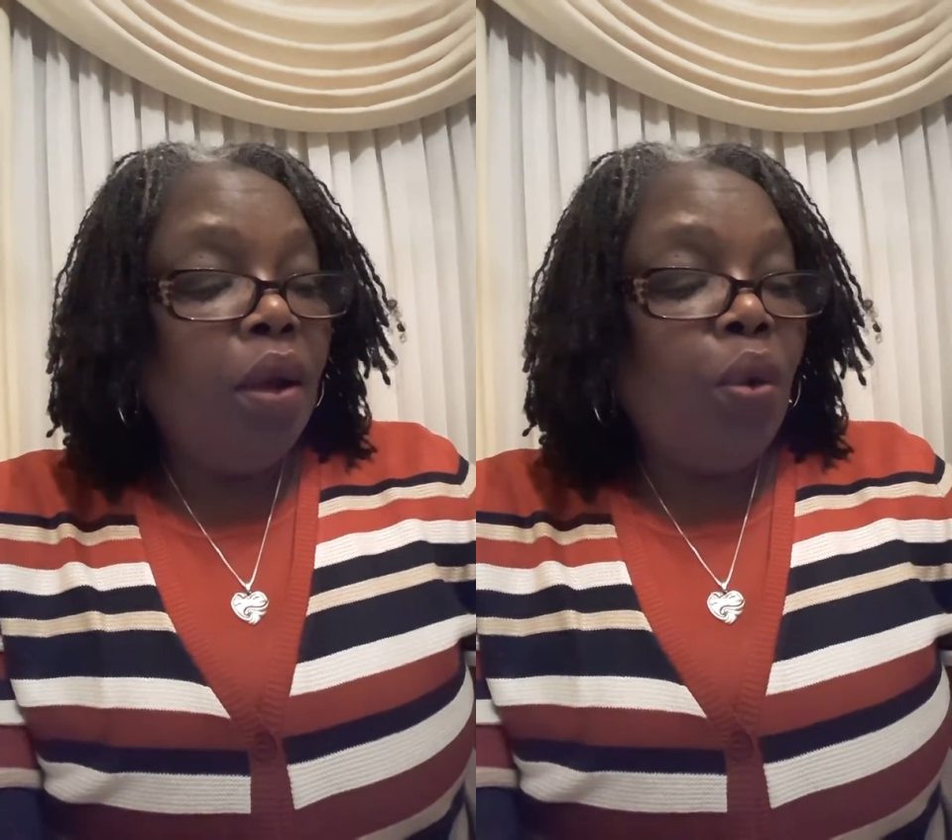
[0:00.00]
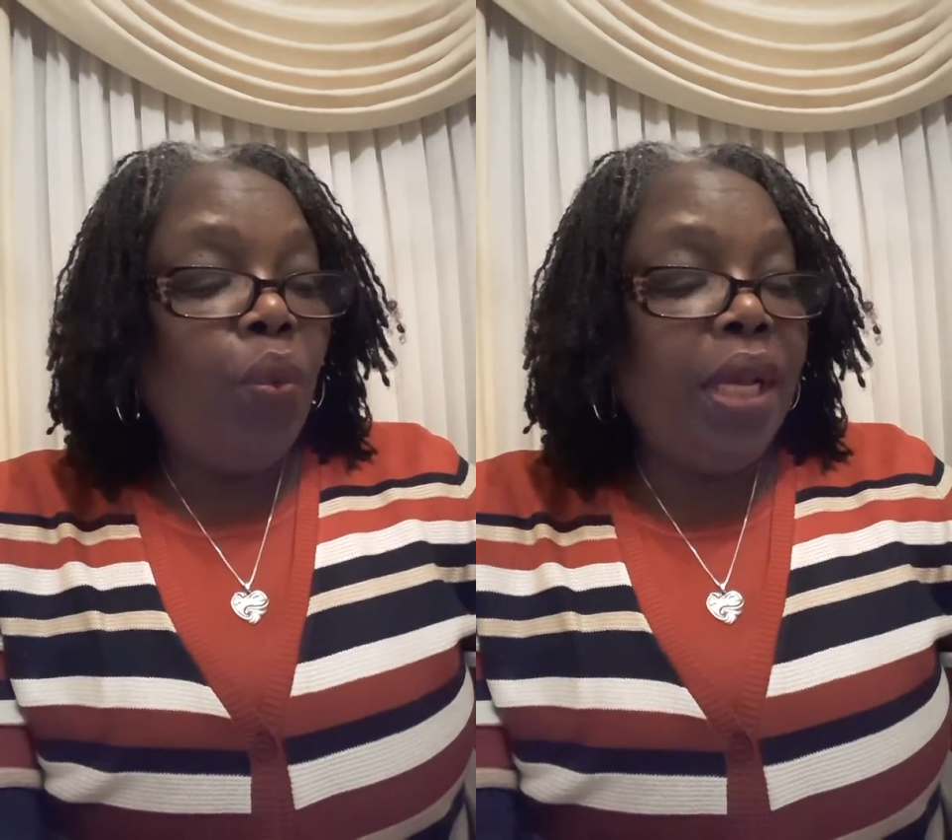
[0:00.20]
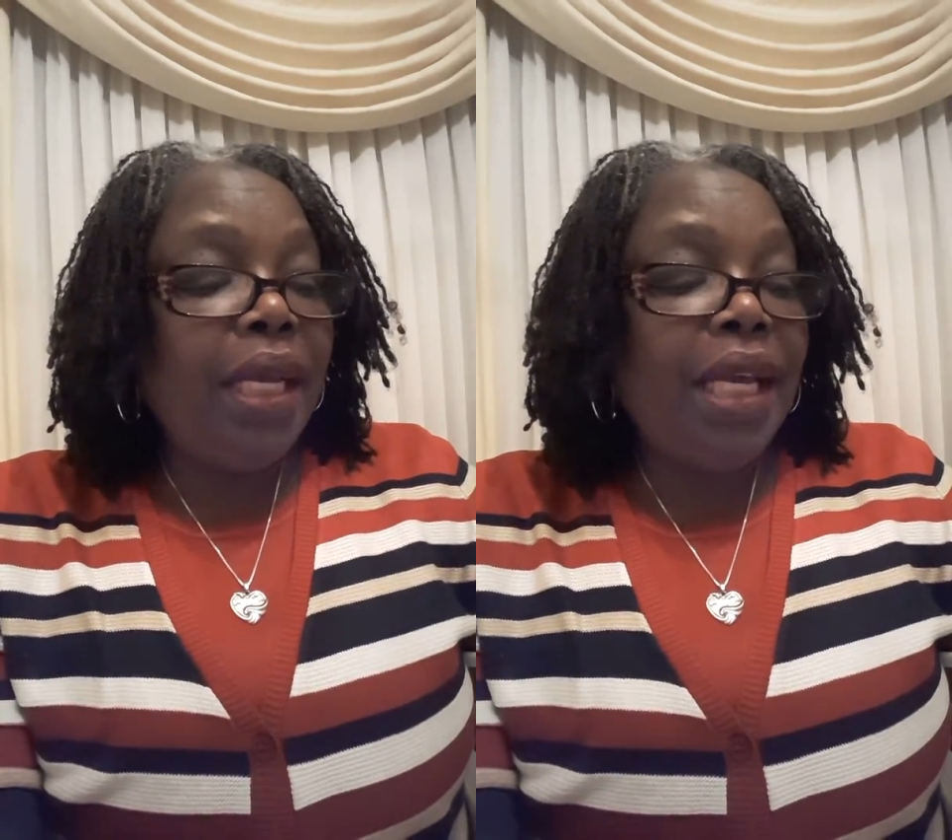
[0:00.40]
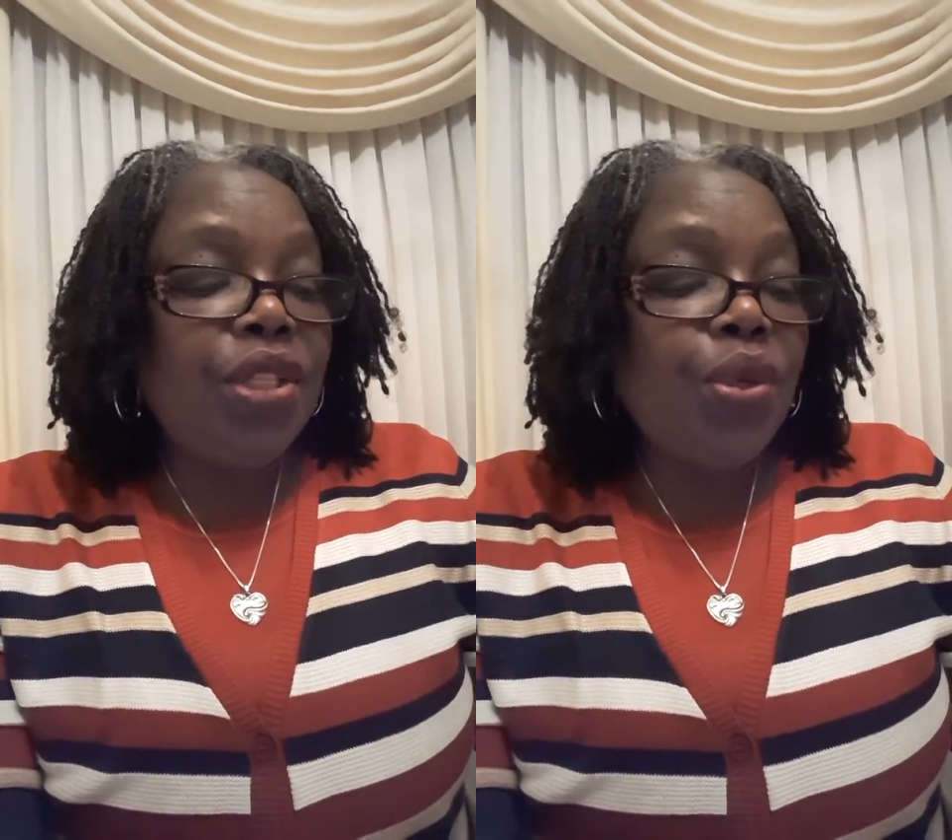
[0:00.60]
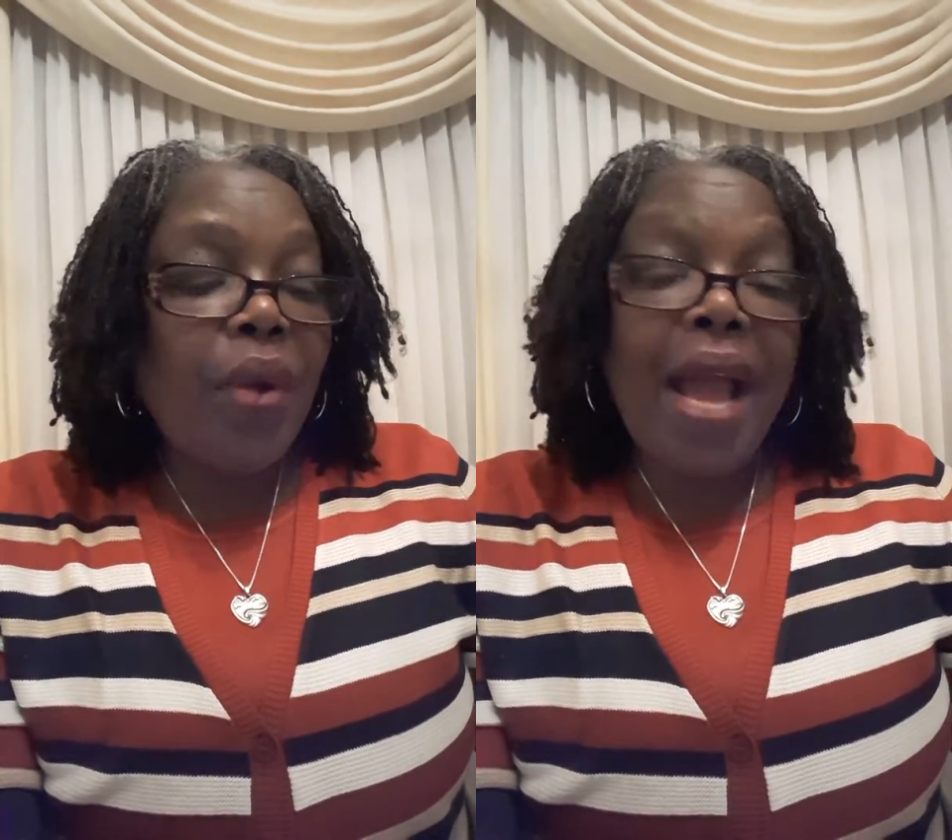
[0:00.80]
When
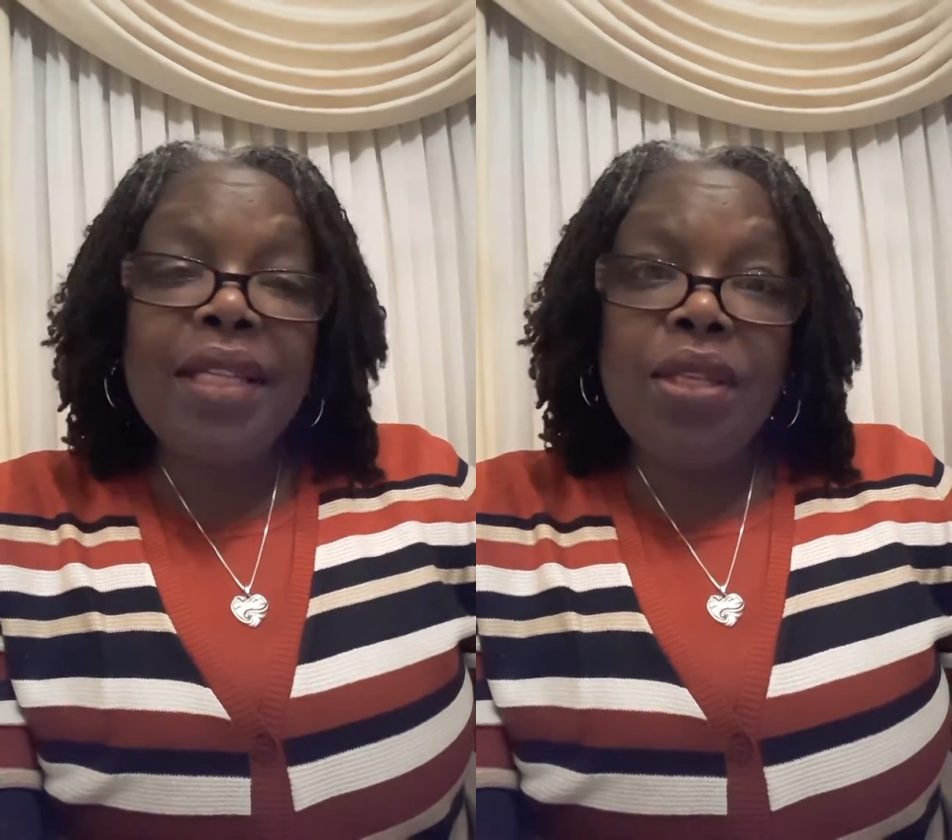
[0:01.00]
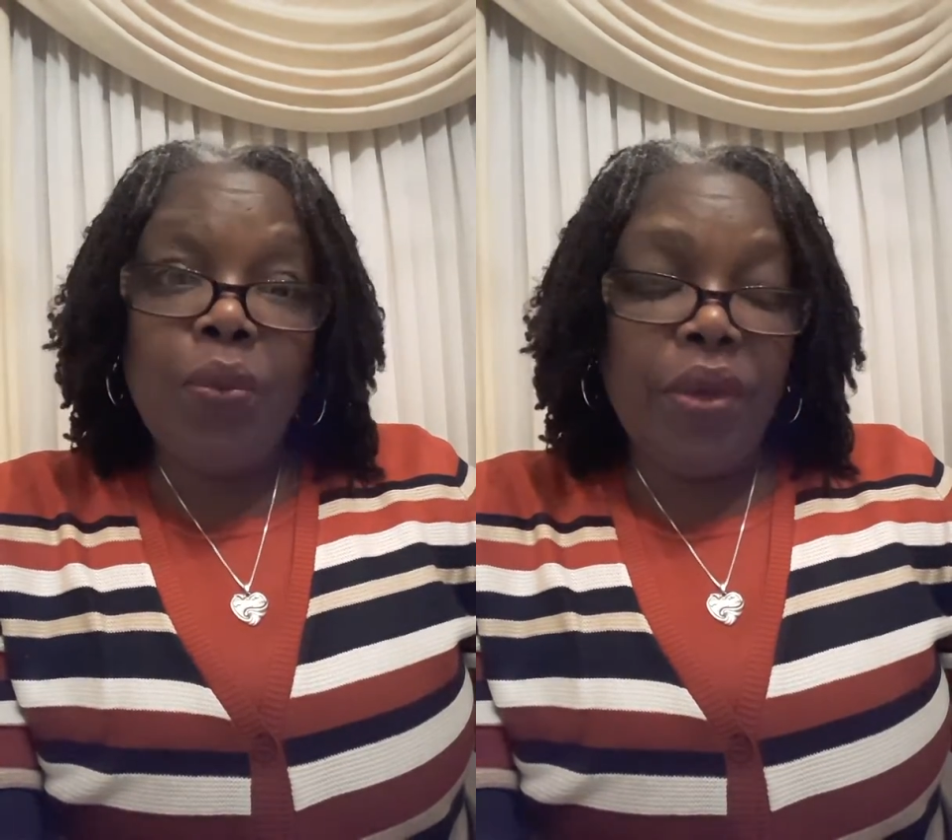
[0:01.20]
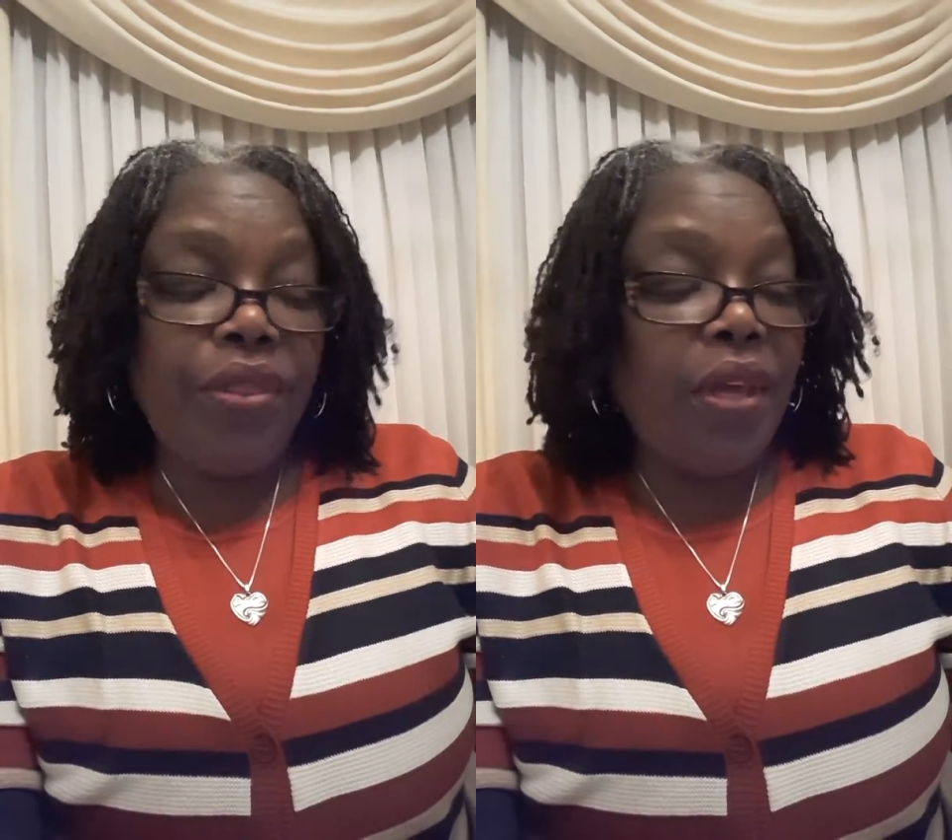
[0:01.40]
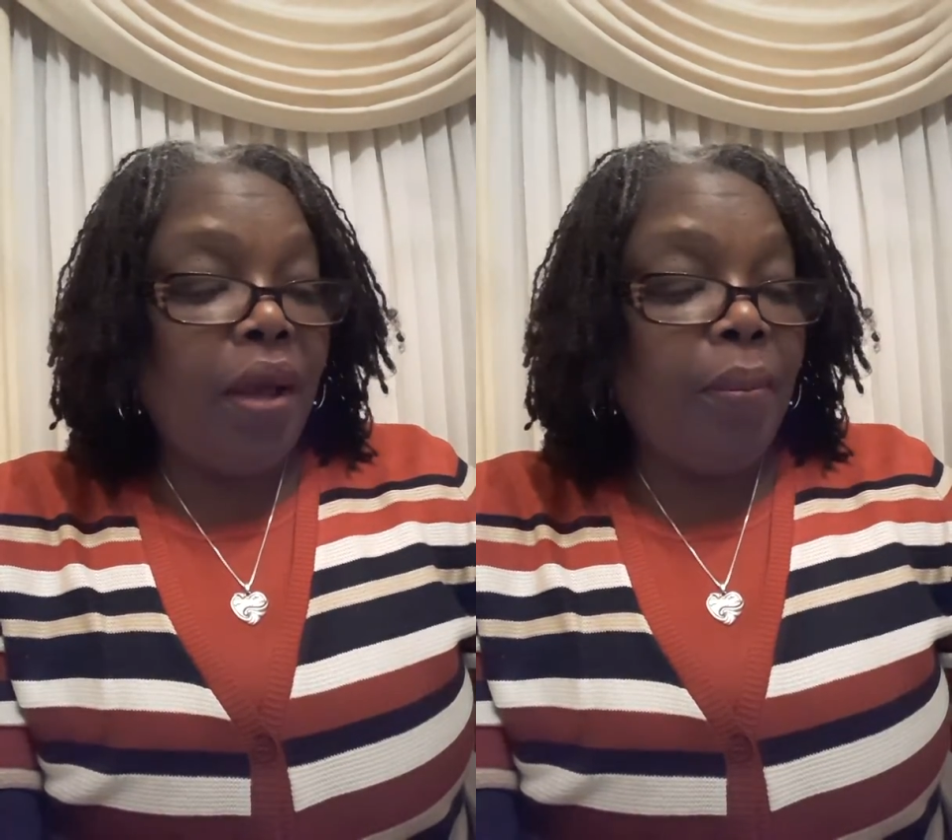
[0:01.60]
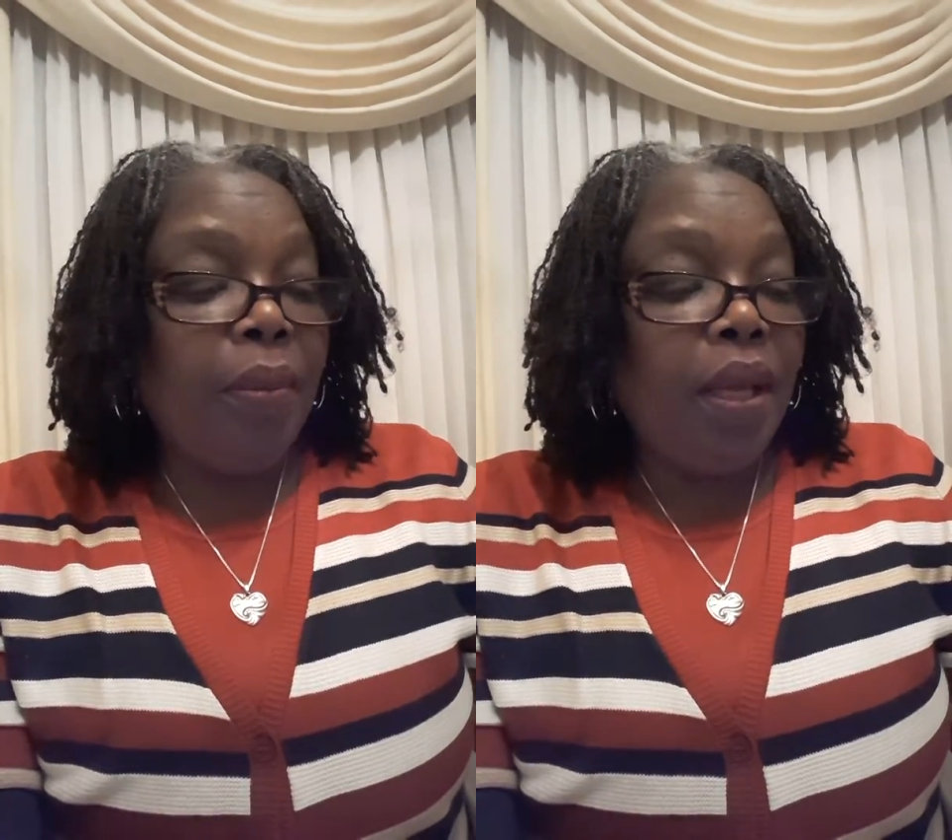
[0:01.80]
interacting with
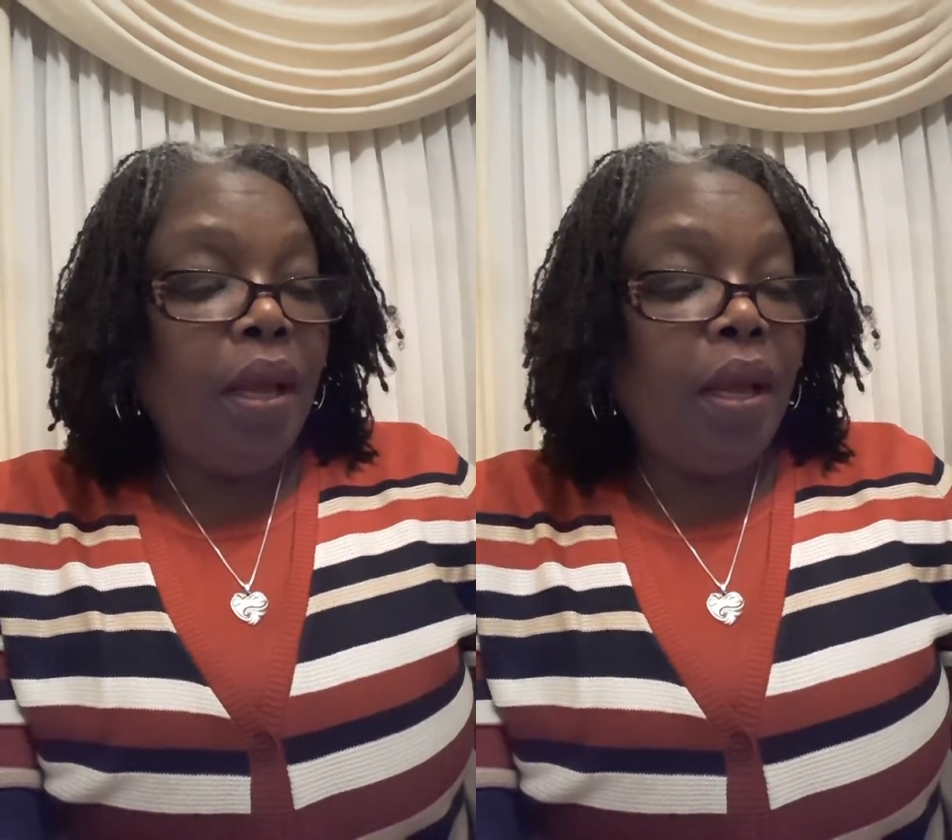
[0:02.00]
them,